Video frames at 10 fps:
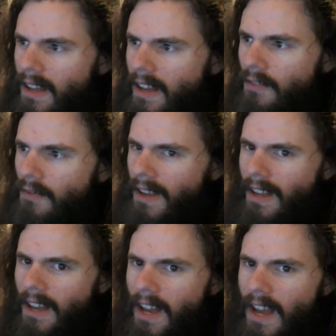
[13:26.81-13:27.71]
It's.
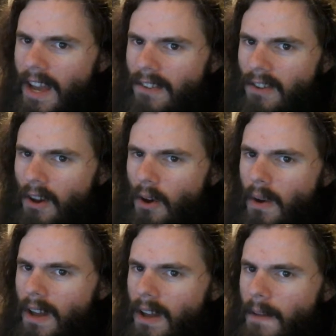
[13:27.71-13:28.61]
So,
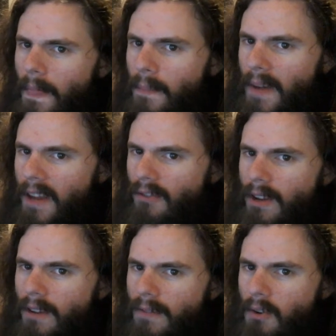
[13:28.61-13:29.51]
the
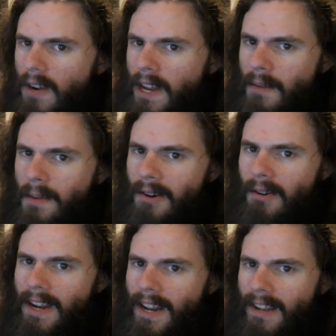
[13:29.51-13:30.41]
Patriot of Ukraine
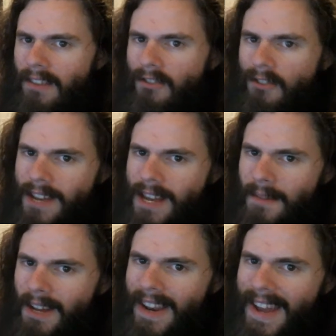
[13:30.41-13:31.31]
promoted an
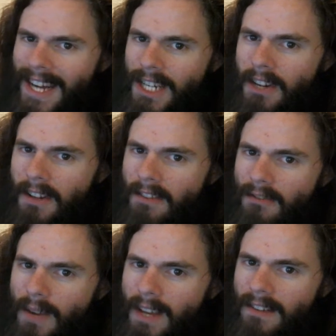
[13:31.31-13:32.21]
extreme
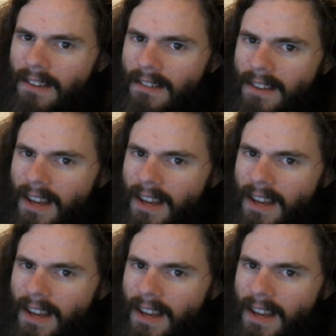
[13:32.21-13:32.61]
nationalist, racist,